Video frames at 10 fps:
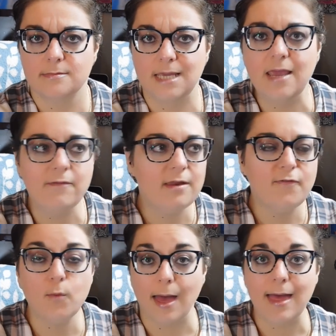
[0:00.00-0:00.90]
Even
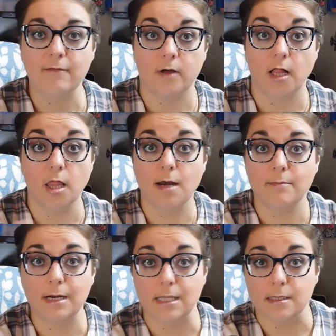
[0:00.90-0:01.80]
if you have a lot of
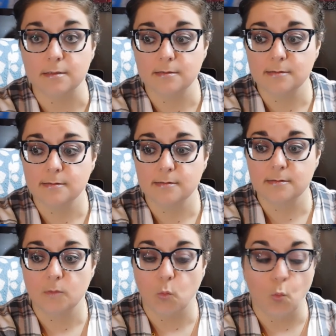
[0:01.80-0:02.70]
money,
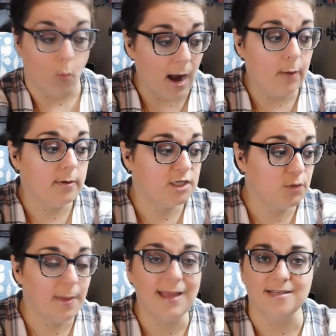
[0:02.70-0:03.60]
why would
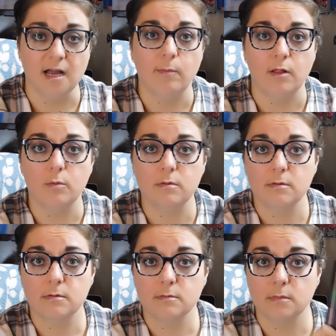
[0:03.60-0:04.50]
you pay double
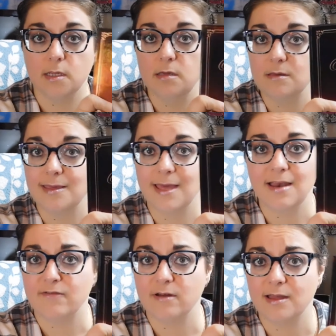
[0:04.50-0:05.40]
when you can get
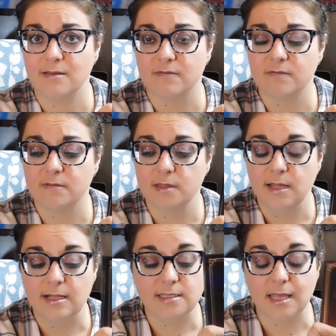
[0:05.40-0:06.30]
it for half?
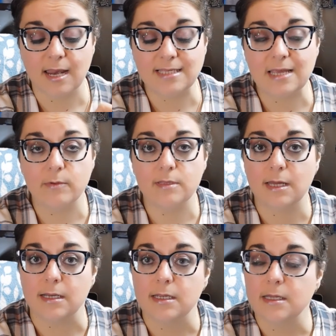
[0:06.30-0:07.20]
That's all I gotta say about
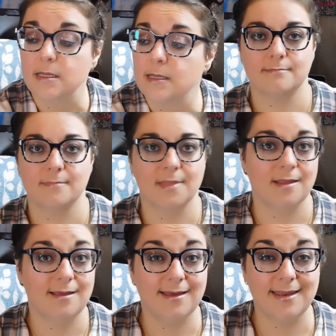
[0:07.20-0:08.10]
that.
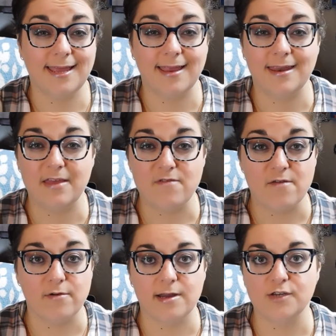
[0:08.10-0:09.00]
And again, if you're
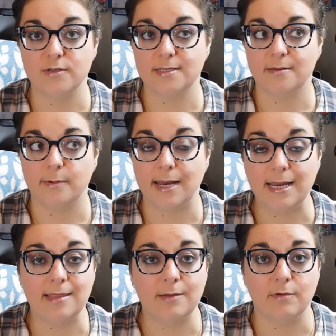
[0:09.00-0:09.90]
ever interested about
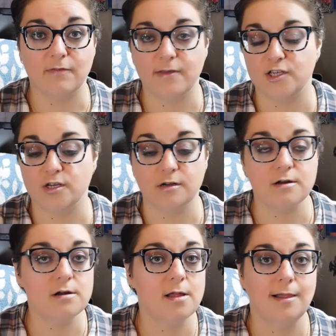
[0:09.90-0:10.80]
anything with face
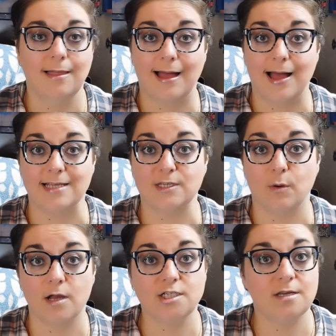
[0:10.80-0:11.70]
sugar, ask
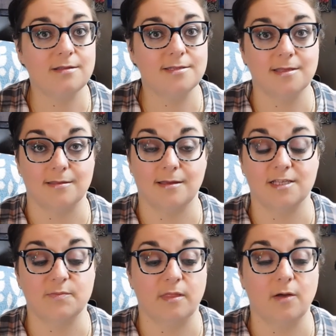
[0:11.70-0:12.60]
questions. The link
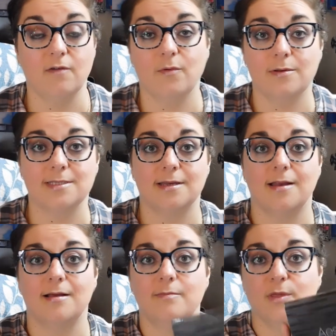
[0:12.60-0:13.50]
is below if you want to sign
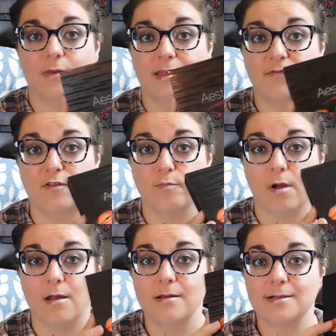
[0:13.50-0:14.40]
up. You get full
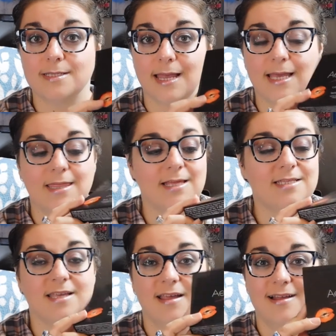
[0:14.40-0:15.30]
products like
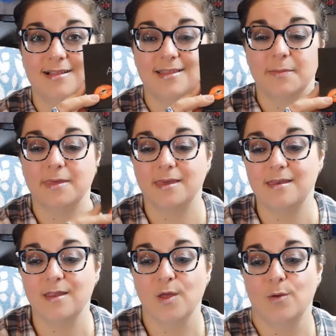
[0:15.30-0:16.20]
this lip
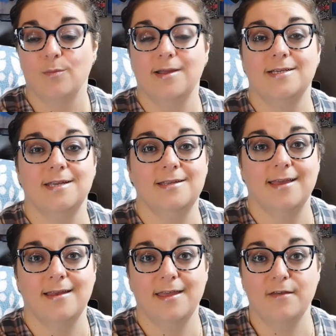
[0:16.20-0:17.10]
kit. We did
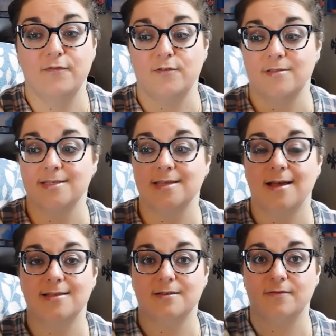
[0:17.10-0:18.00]
get a full
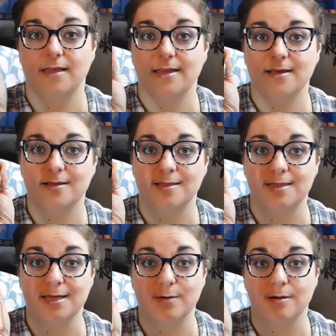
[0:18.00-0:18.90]
size of like
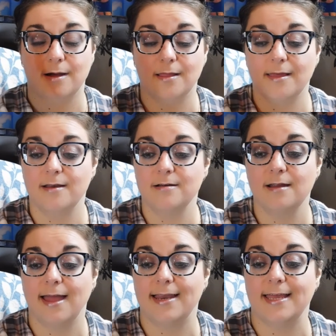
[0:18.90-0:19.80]
liquid highlighter.
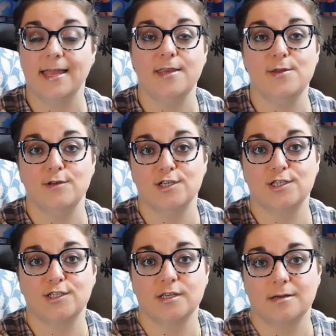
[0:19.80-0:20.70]
And again, you just
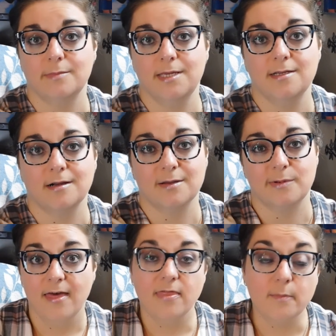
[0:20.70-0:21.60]
saw me talk
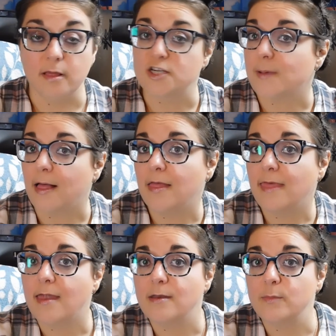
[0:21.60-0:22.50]
about the blush palette
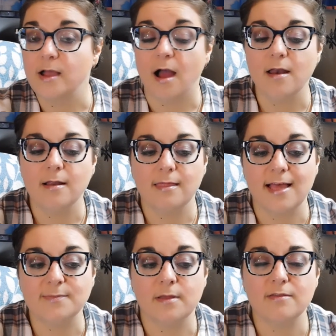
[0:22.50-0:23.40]
that we got
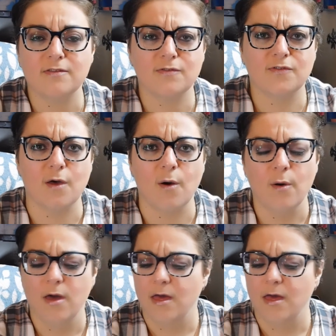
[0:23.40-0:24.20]
last month. So